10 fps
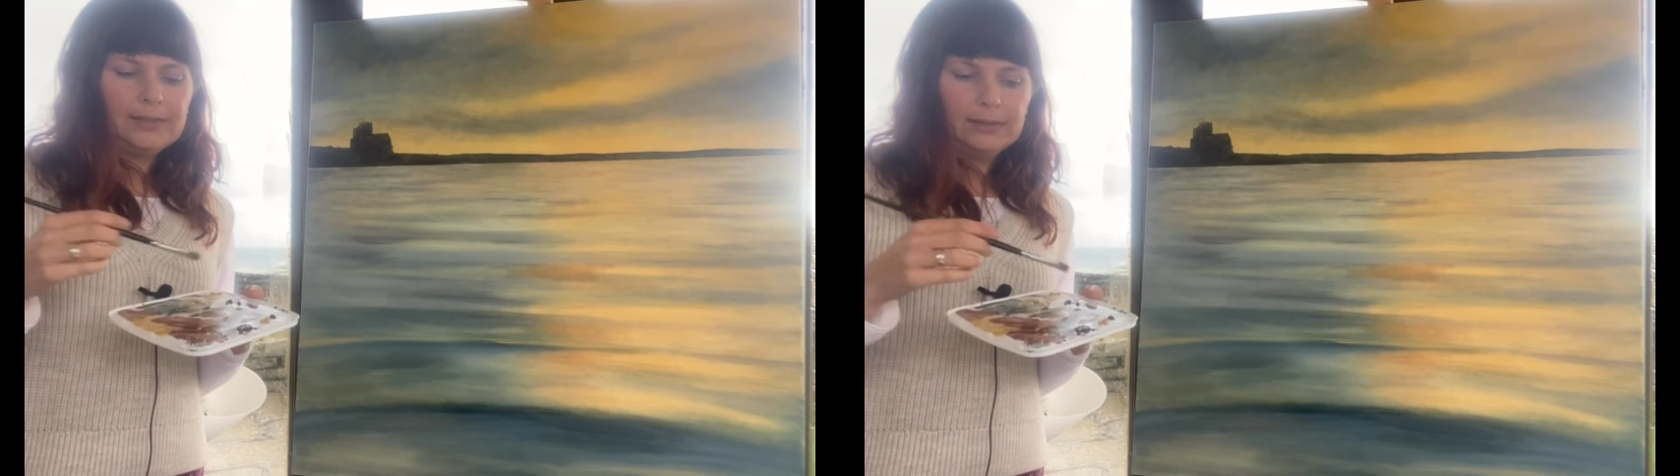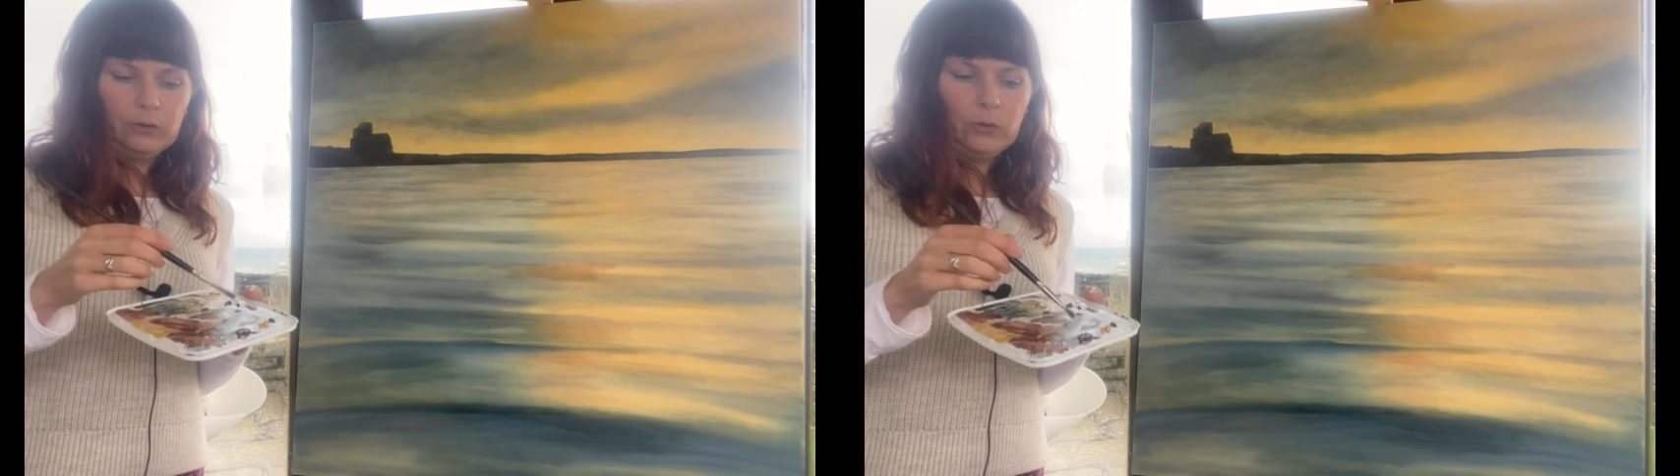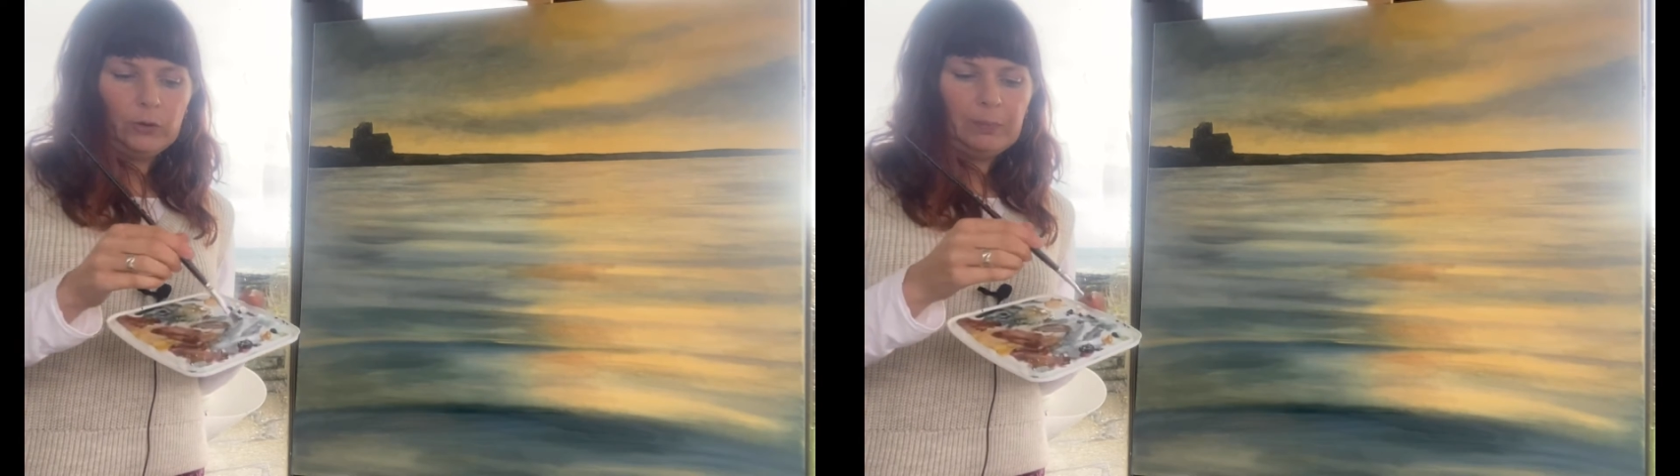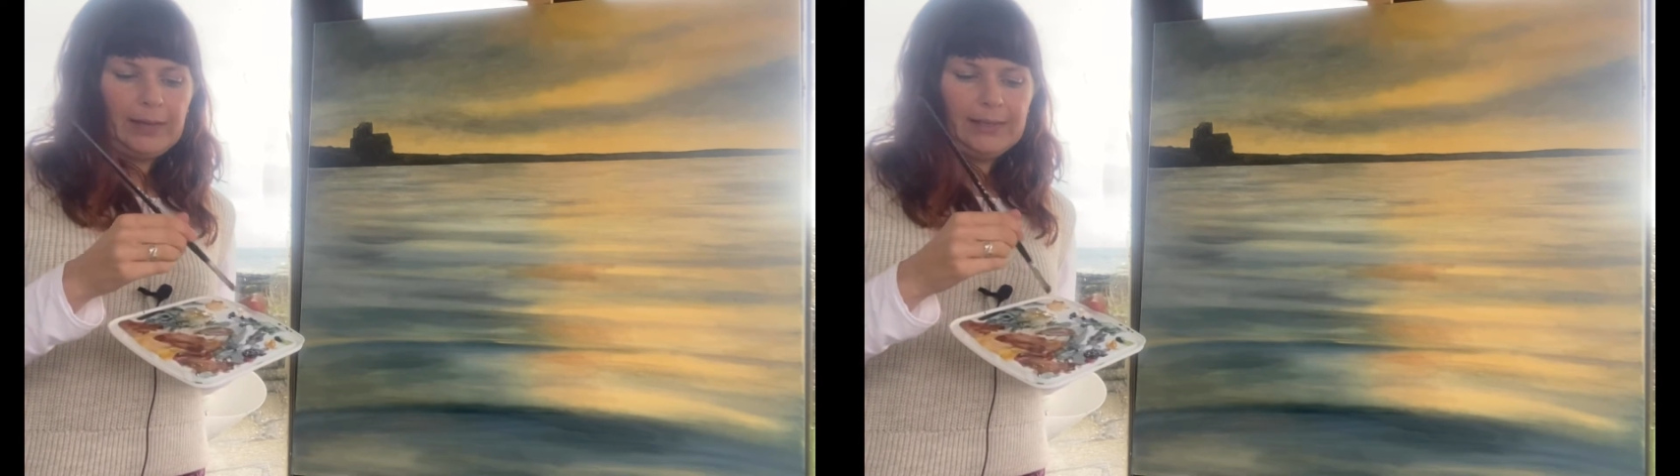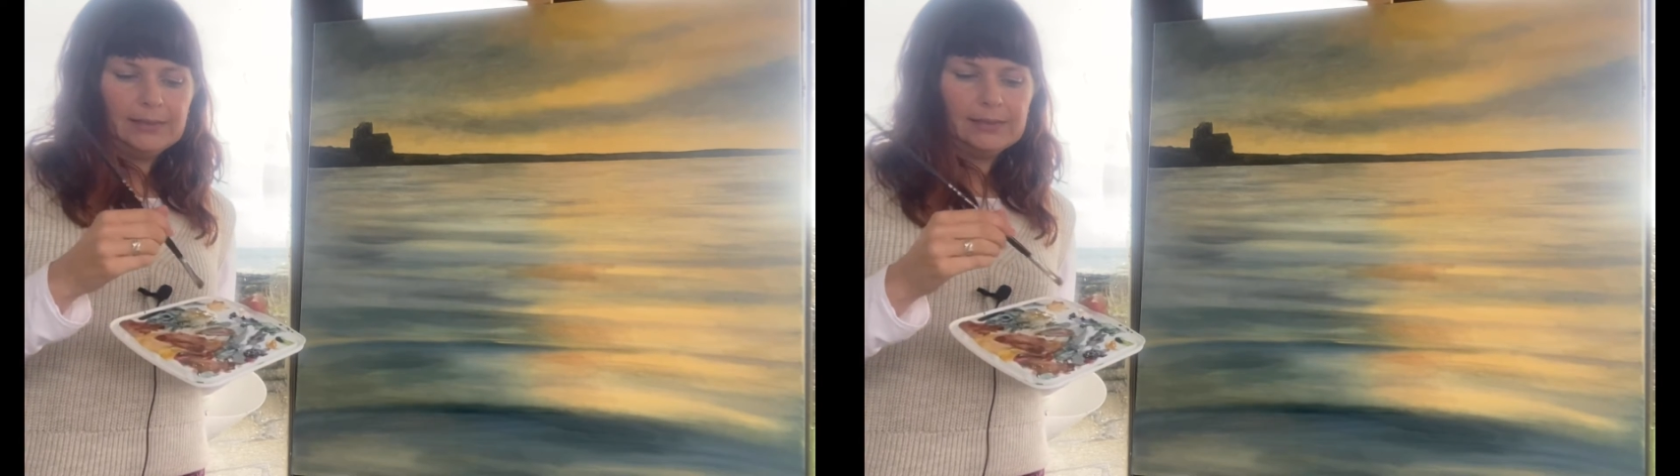is the oil
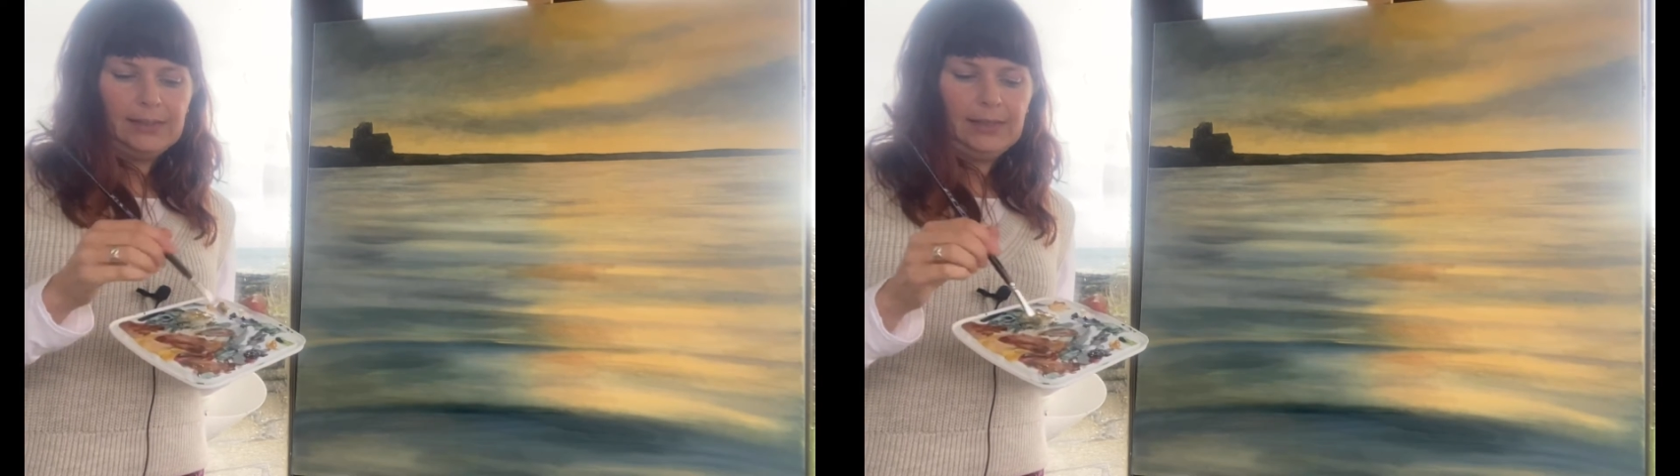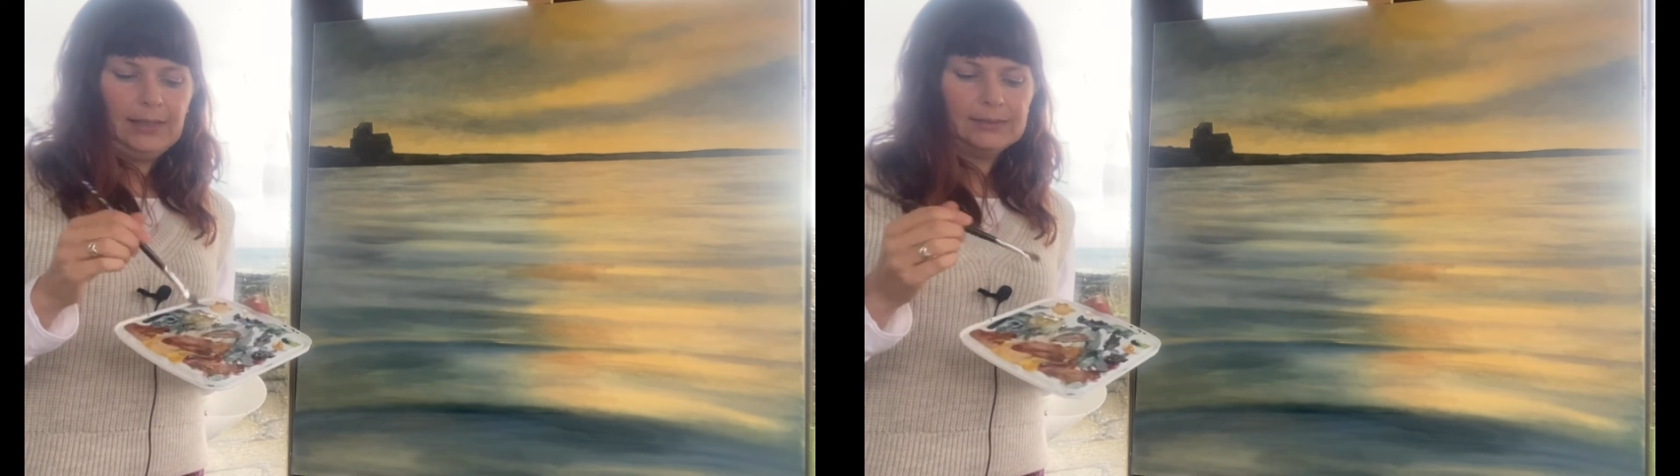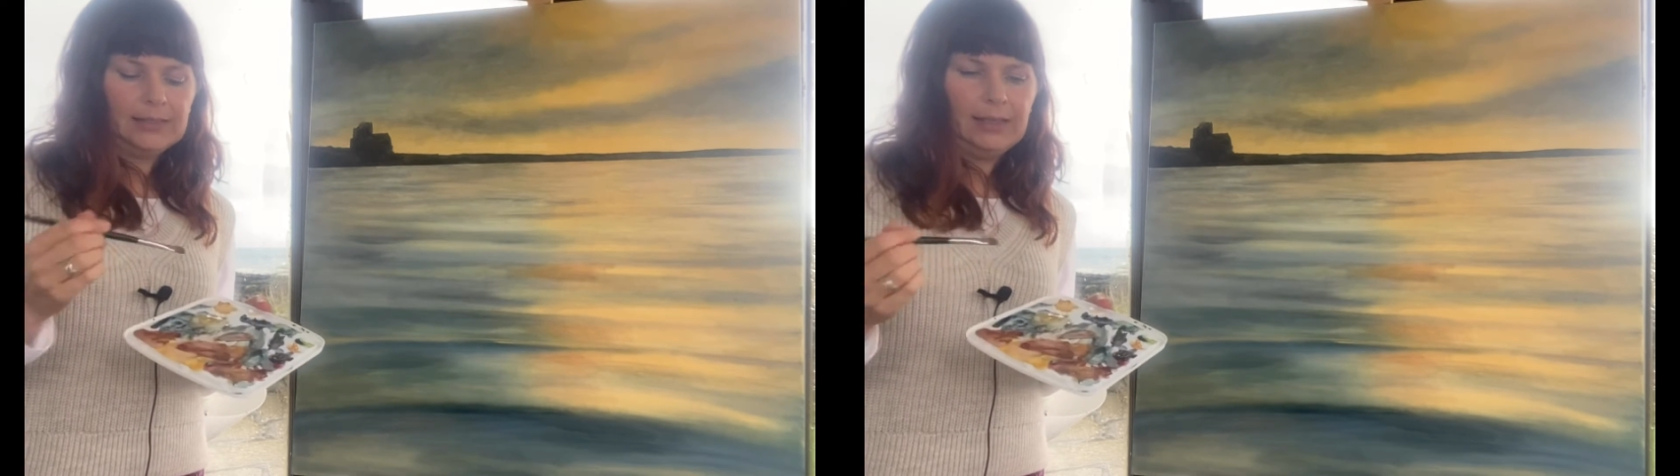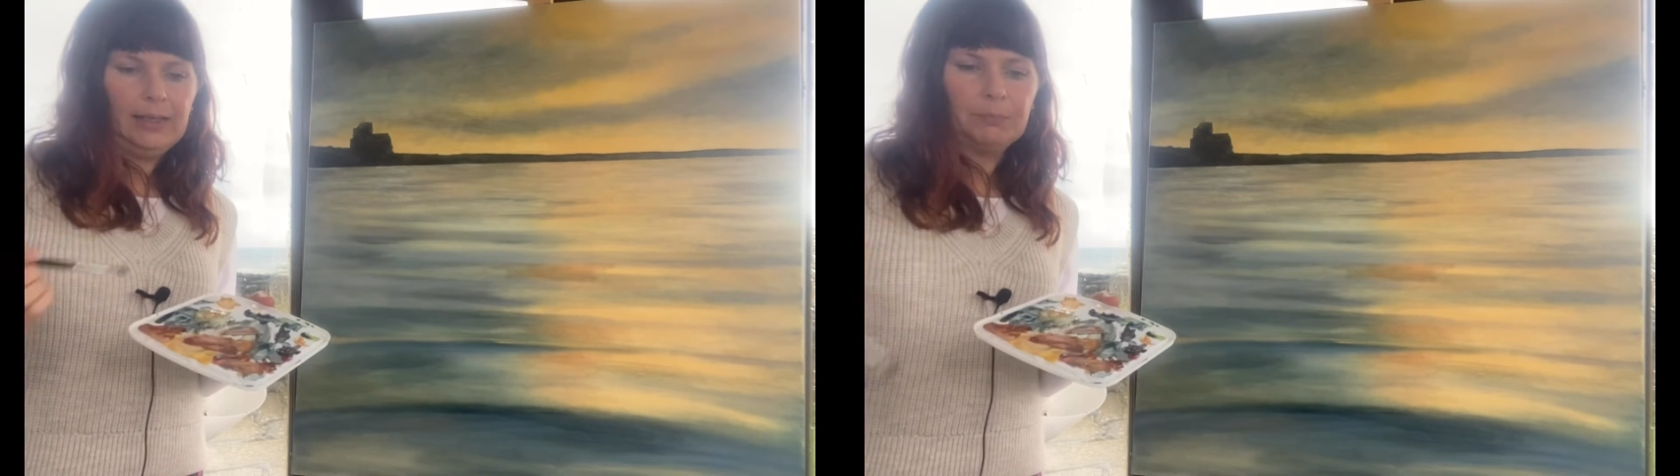paints here, sat here,